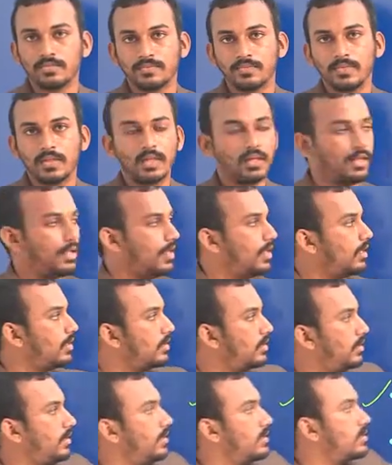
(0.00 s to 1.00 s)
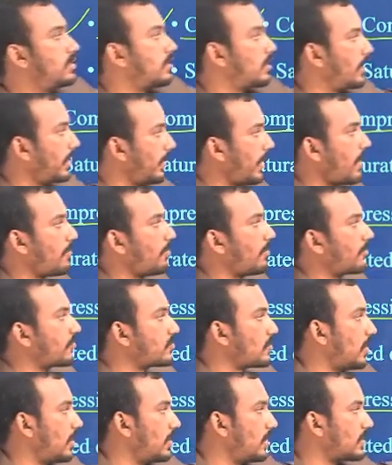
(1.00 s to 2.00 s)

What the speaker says: These three types of soils are known